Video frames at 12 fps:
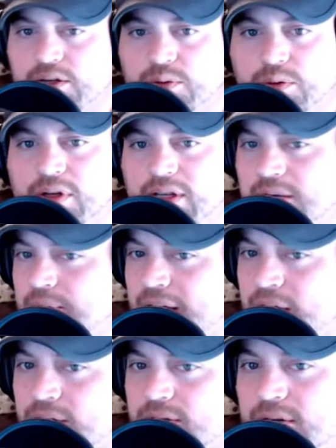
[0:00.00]
is really
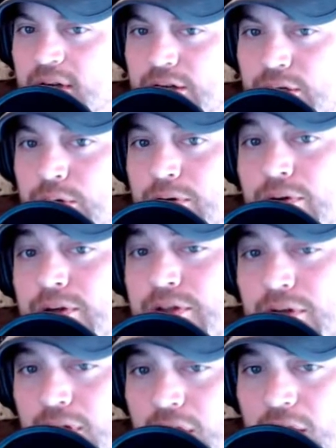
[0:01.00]
about a
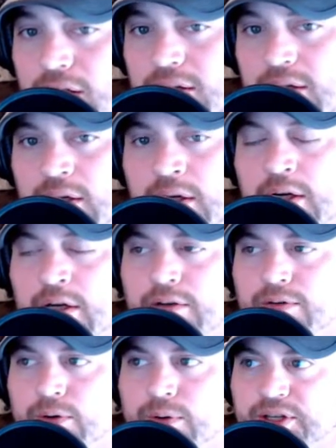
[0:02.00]
universal law
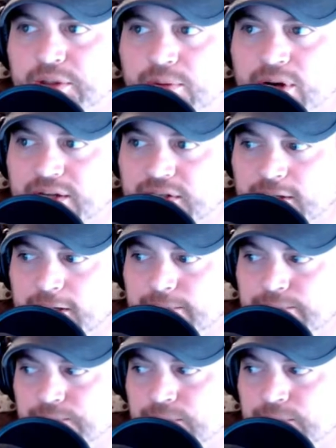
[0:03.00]
for reciprocity.